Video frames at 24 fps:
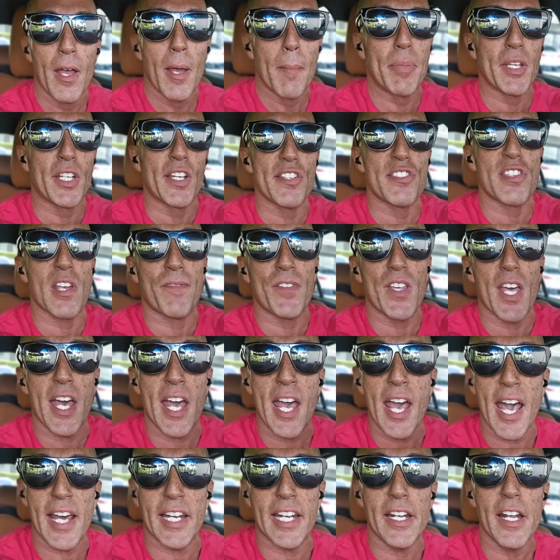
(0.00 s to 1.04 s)
because if you
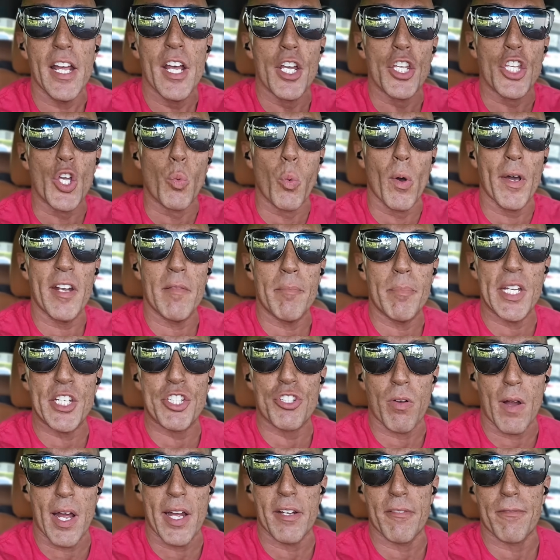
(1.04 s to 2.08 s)
had it, you wouldn't be
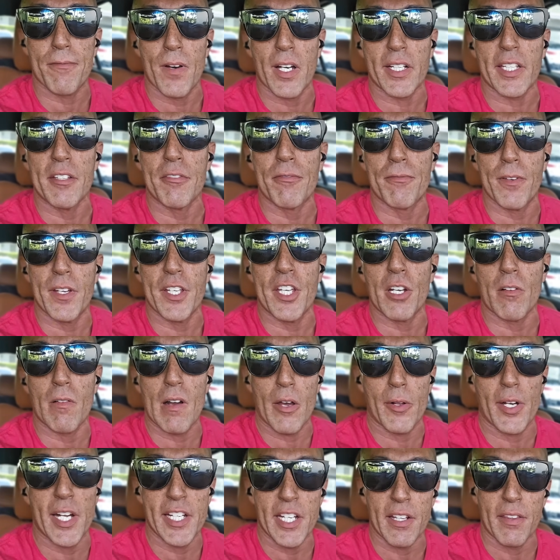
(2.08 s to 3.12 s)
trying to fucking figure
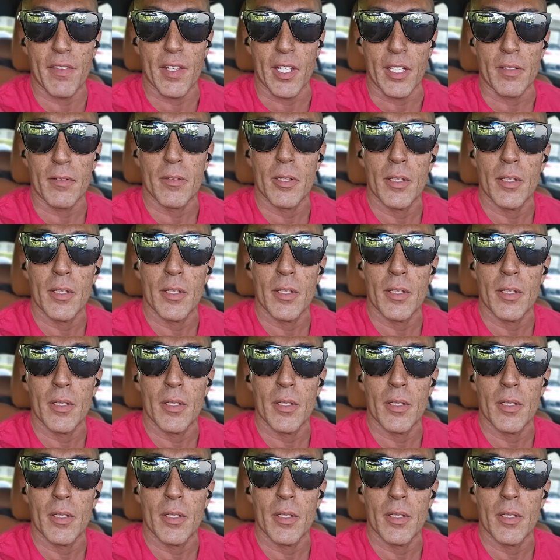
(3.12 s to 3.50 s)
out anything.